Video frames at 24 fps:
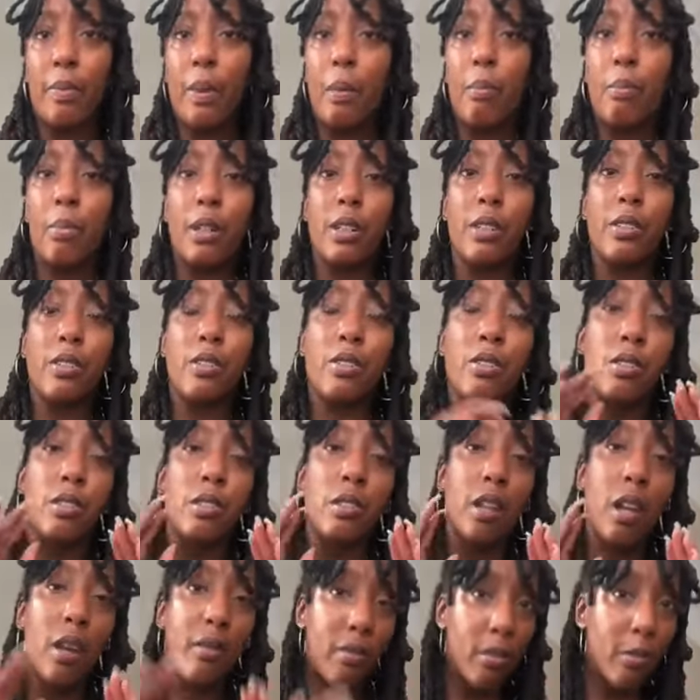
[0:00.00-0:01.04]
But there's
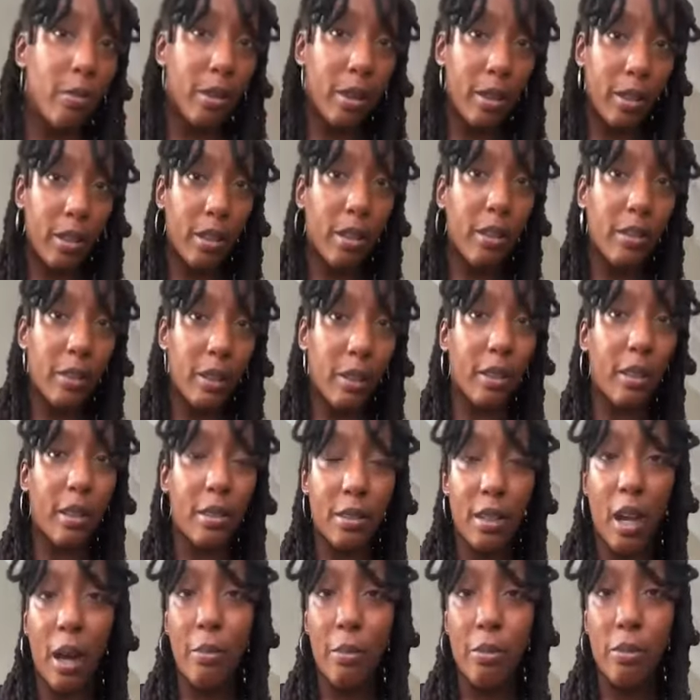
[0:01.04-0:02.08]
never been anything
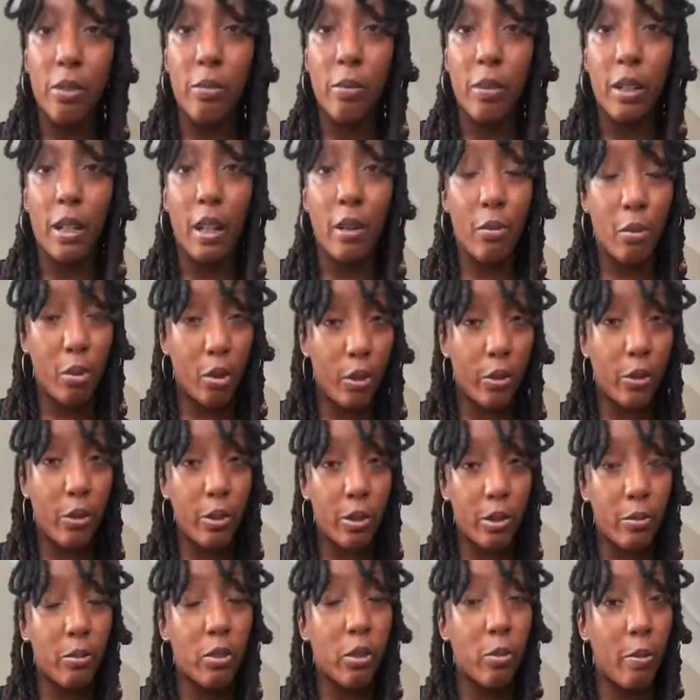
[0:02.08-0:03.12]
that's happened to me. And I've gone through
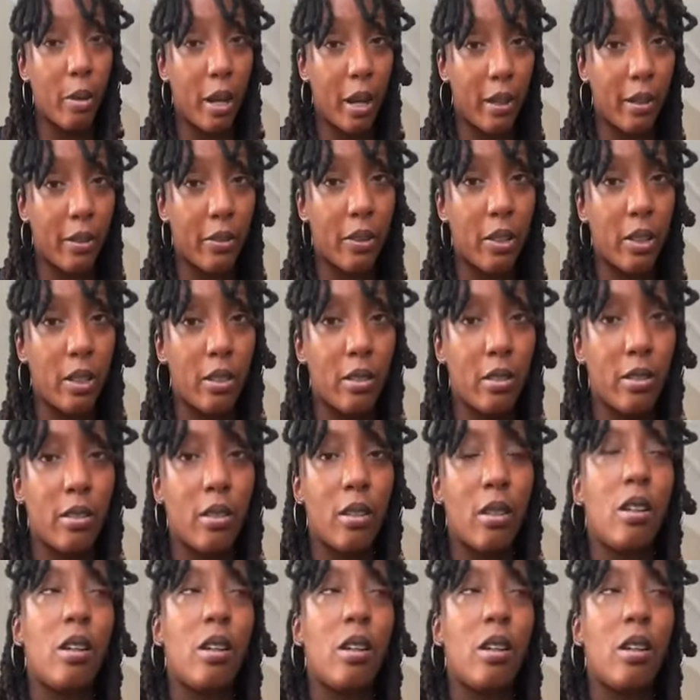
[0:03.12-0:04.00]
some traumatic things.